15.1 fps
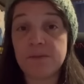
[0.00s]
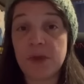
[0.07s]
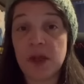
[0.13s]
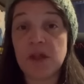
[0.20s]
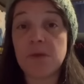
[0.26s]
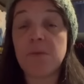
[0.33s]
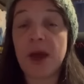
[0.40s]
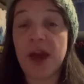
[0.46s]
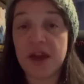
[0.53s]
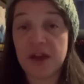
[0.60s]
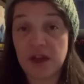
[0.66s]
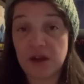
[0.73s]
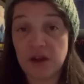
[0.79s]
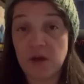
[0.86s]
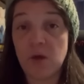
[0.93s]
the back
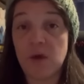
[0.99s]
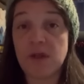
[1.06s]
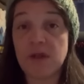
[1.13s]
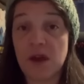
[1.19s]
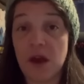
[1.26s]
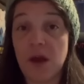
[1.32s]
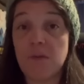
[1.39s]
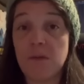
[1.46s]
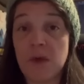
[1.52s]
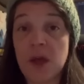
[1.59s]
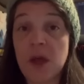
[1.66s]
end of Northcom.